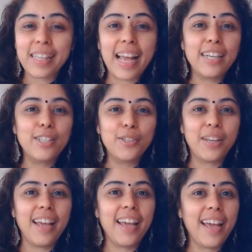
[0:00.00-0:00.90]
And
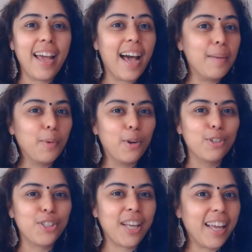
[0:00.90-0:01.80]
today I'm going
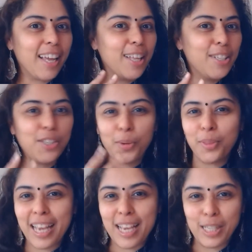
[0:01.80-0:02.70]
to share
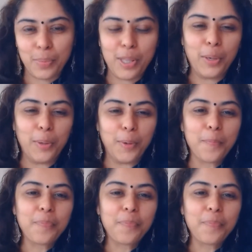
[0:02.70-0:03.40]
two things with you.